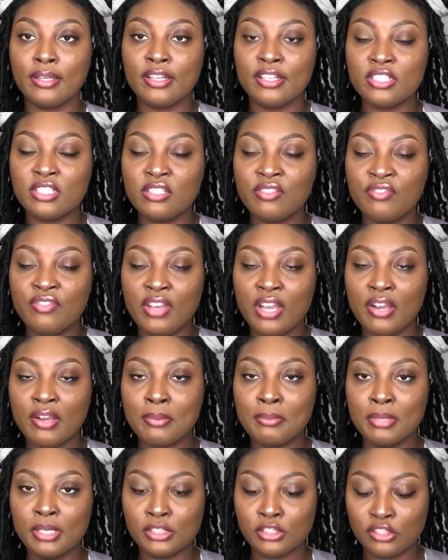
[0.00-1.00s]
It's very
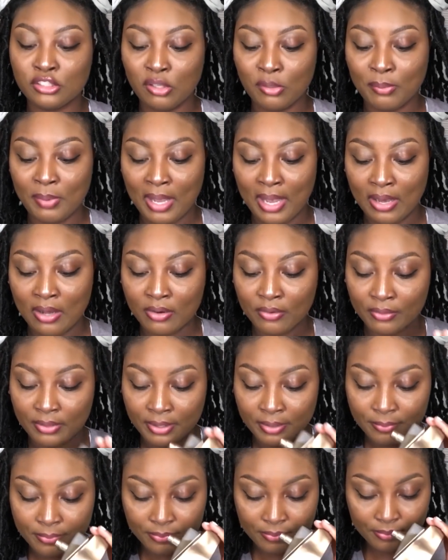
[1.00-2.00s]
much so powdery.